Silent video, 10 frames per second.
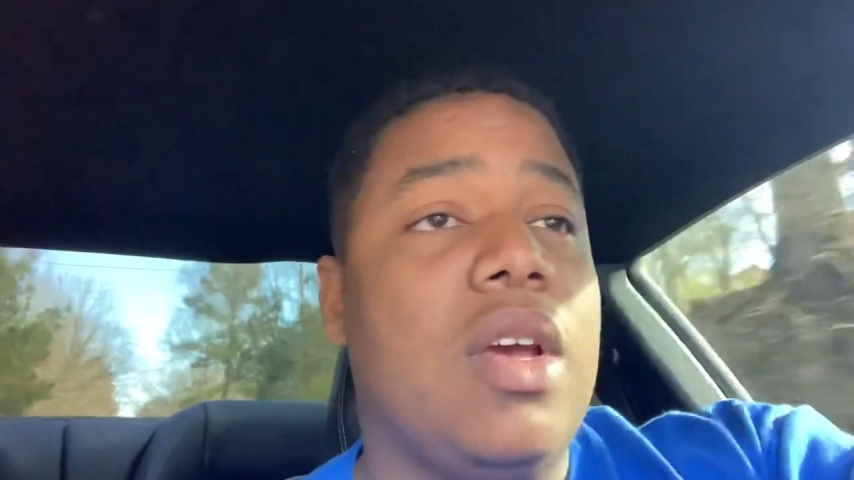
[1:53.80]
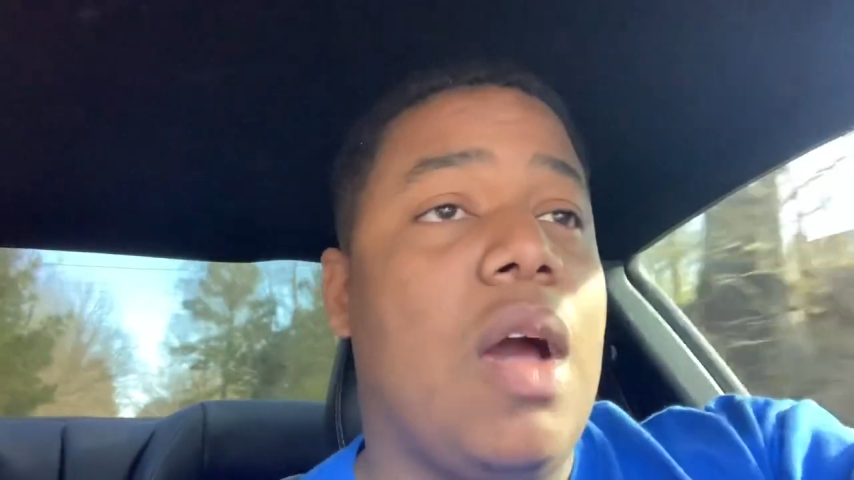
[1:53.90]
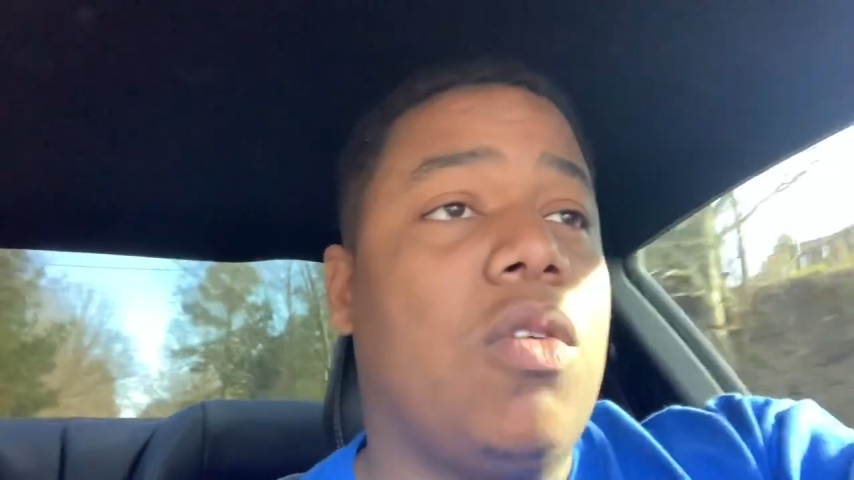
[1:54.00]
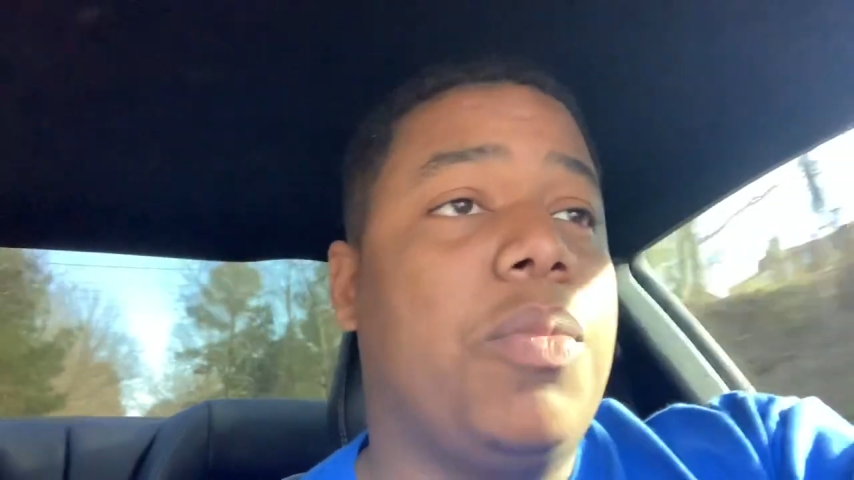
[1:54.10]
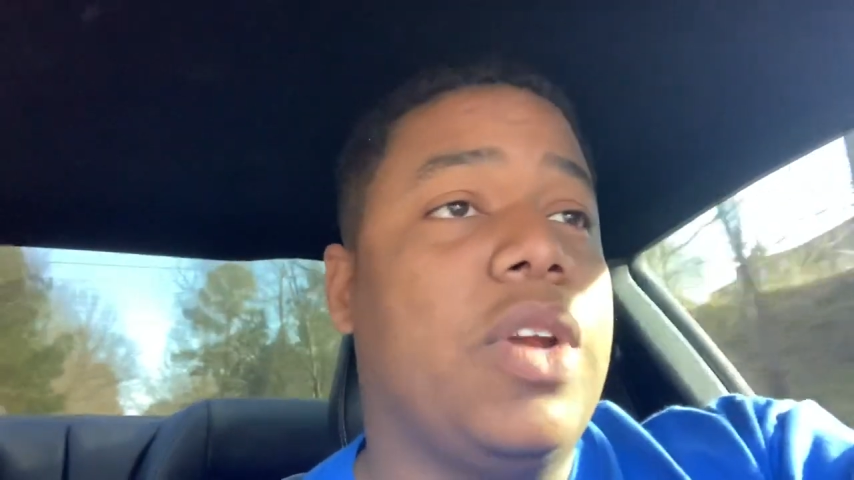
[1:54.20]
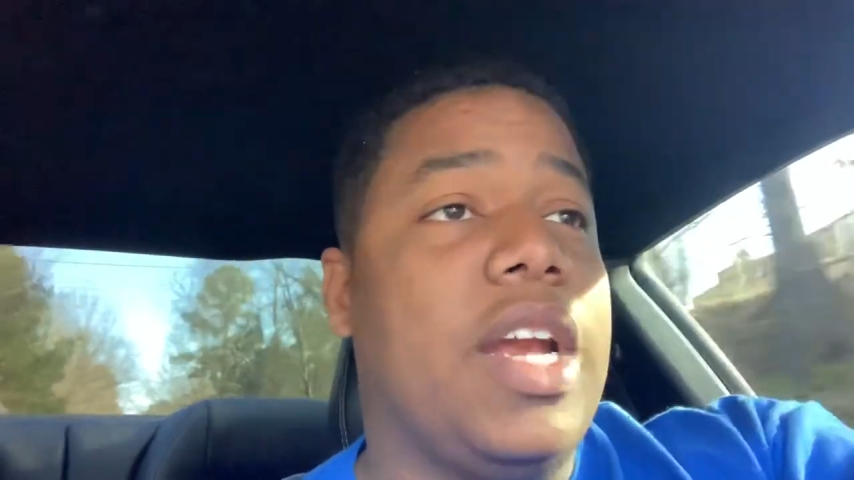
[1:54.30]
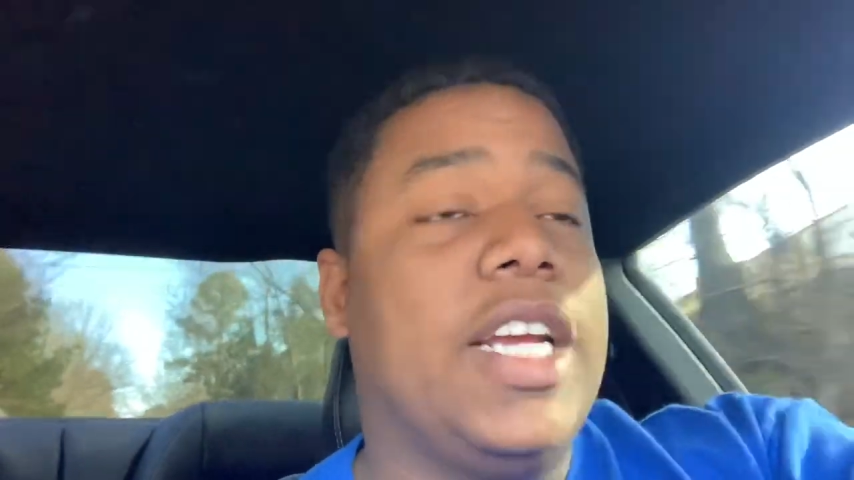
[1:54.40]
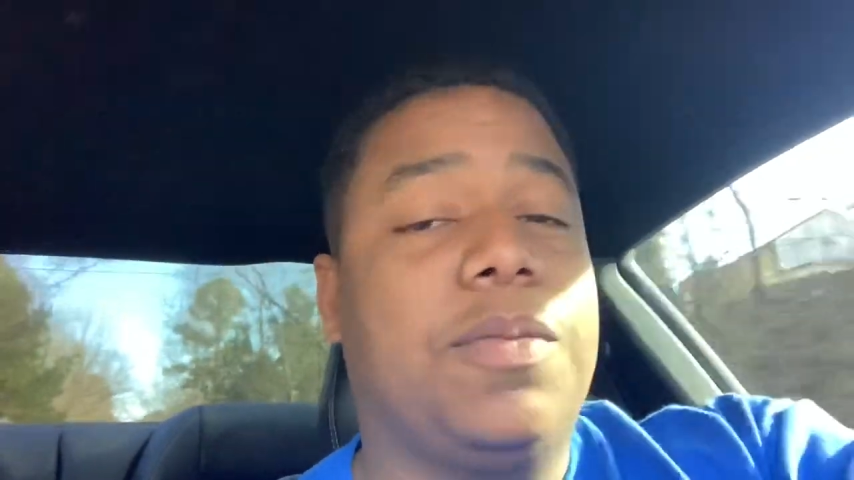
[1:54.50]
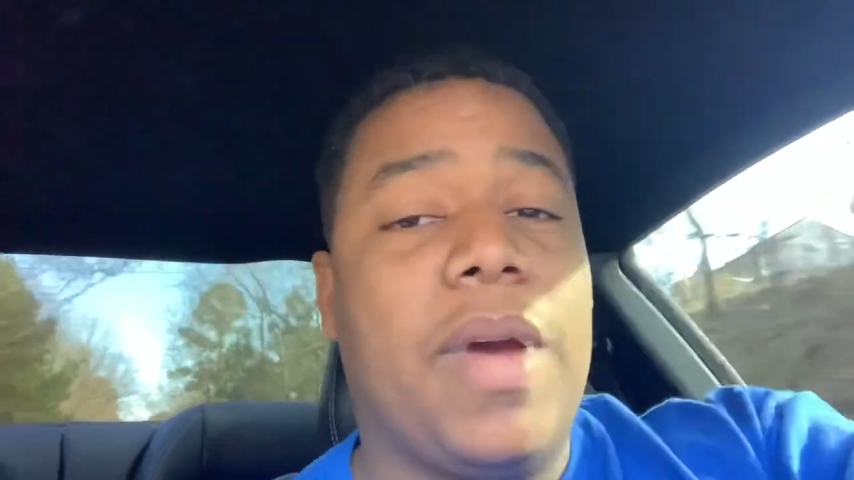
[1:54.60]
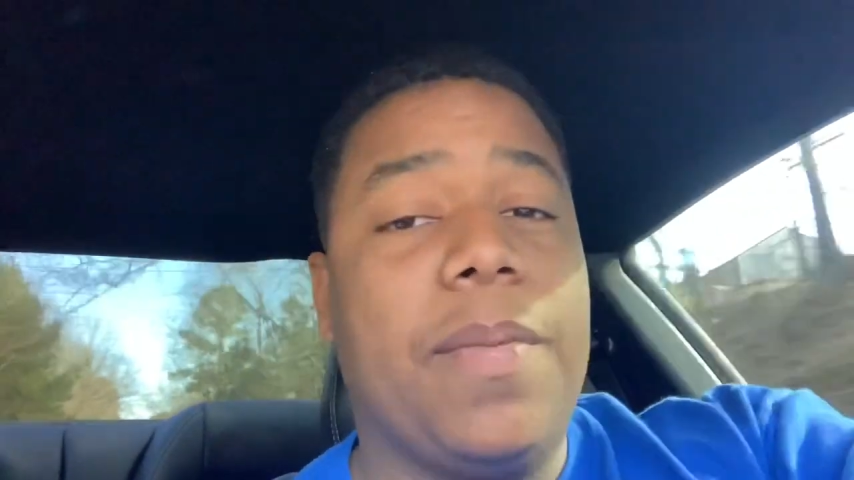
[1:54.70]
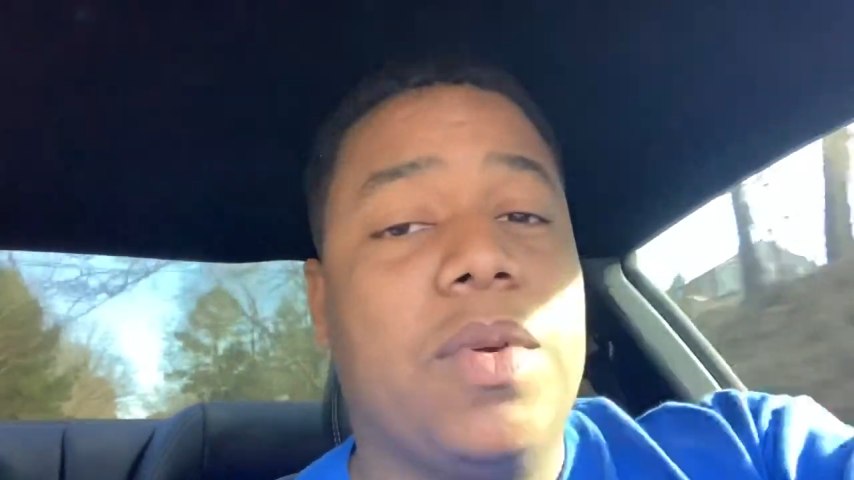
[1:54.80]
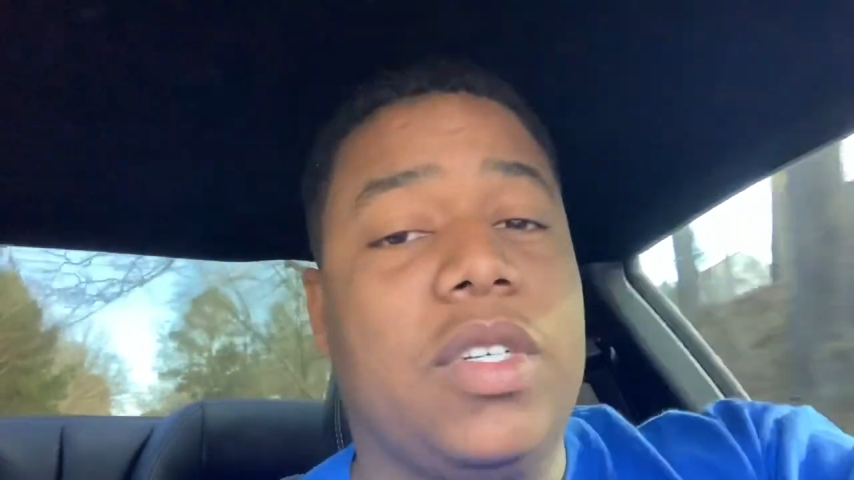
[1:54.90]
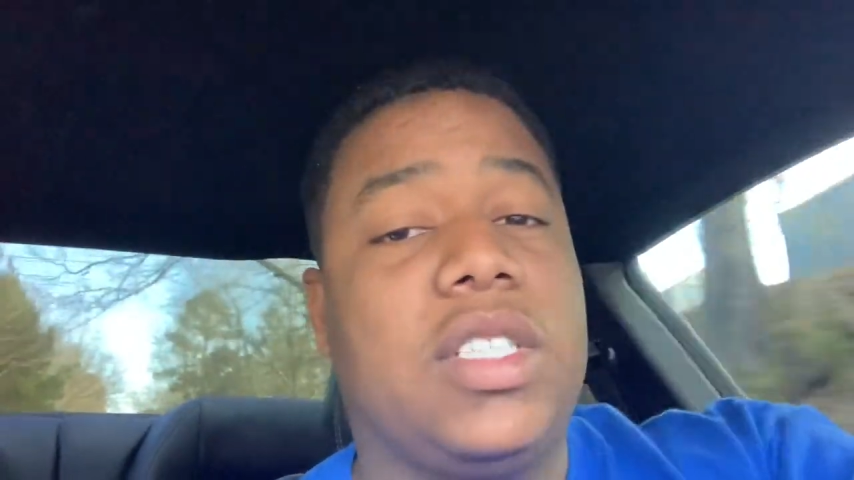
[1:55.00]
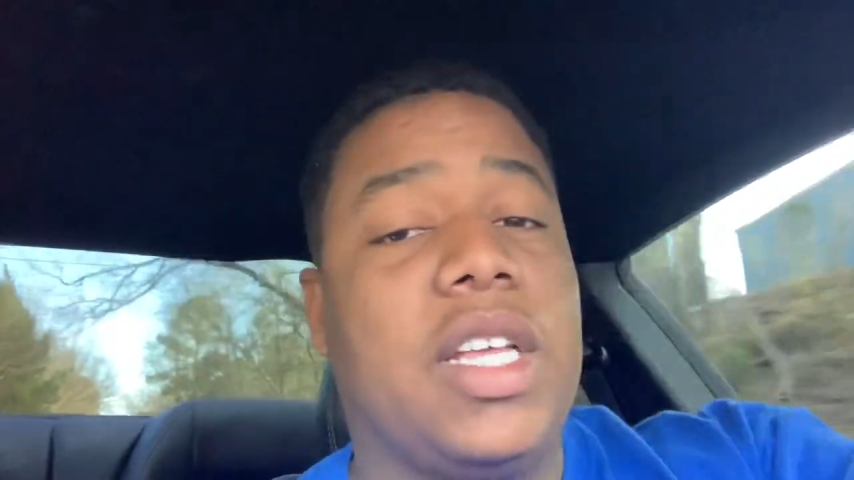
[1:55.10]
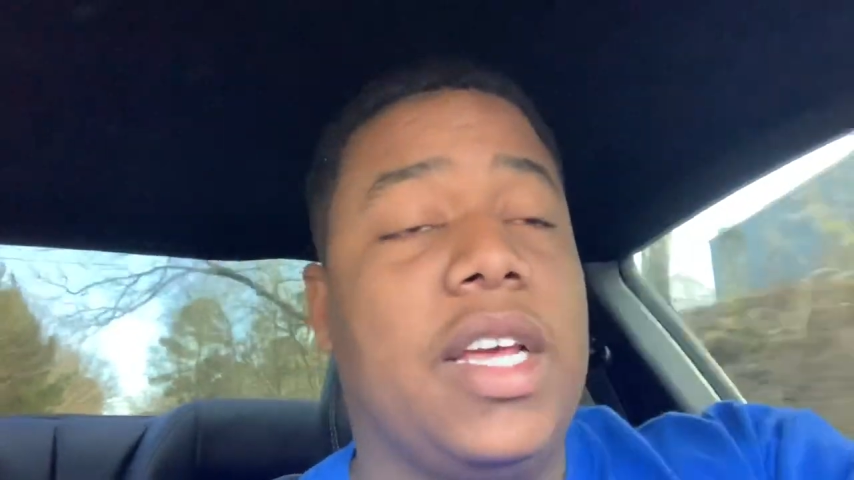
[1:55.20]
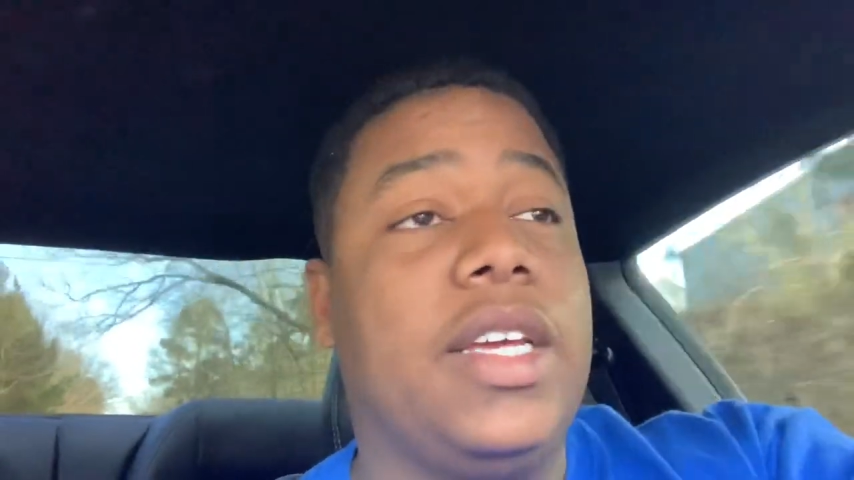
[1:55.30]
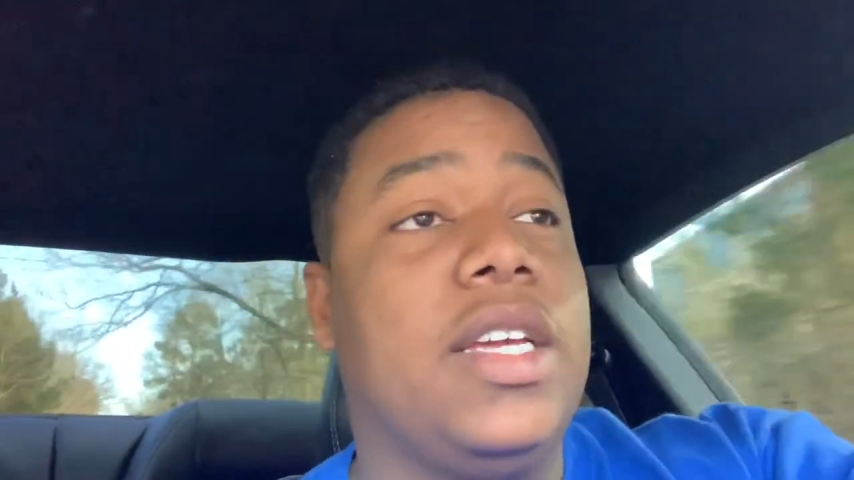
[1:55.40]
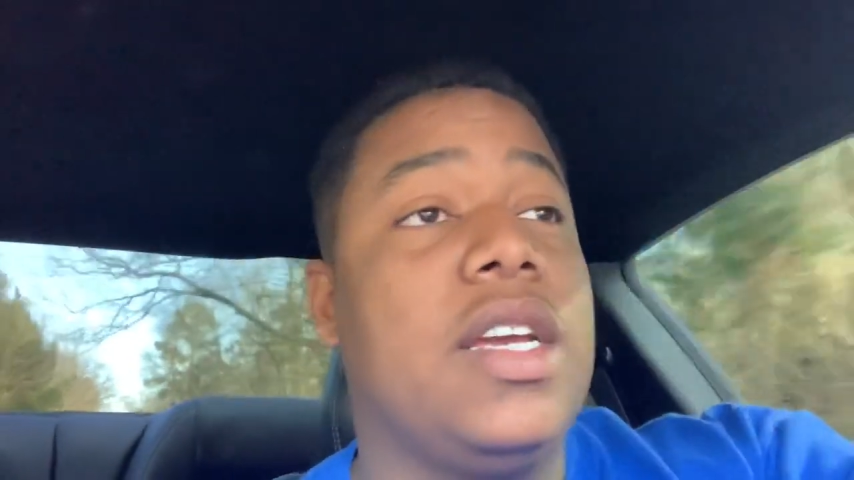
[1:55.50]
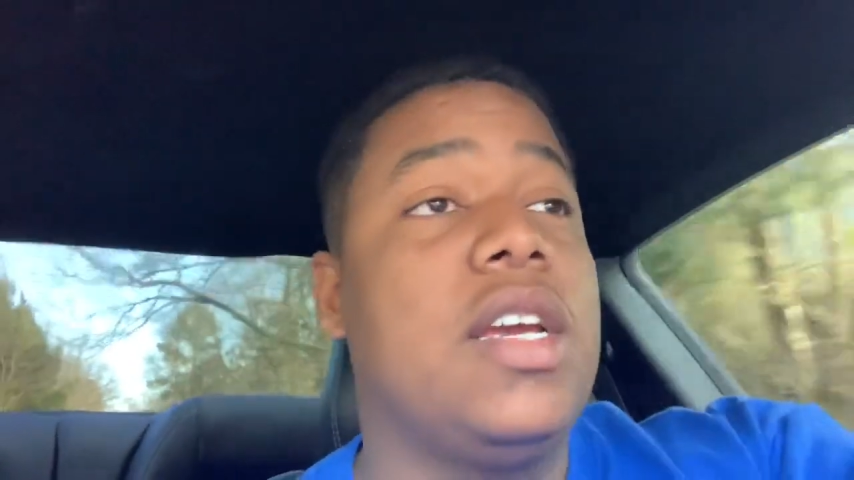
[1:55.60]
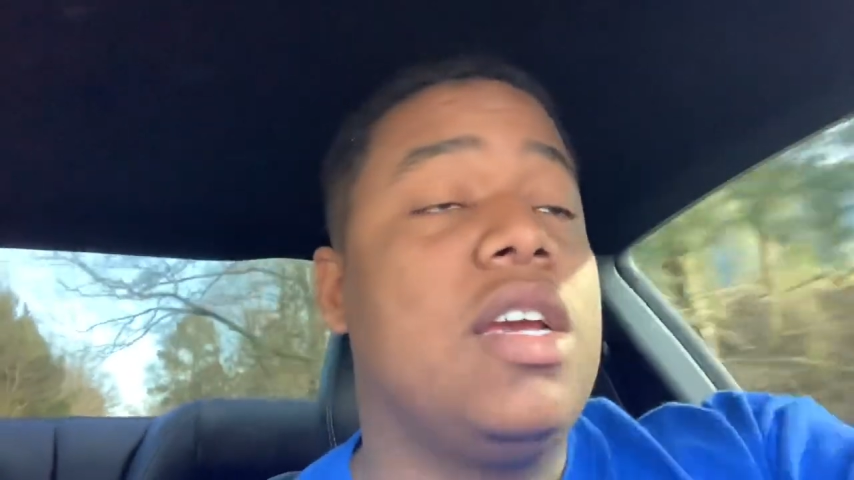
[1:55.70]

I want to put an H-Pipe on this thing,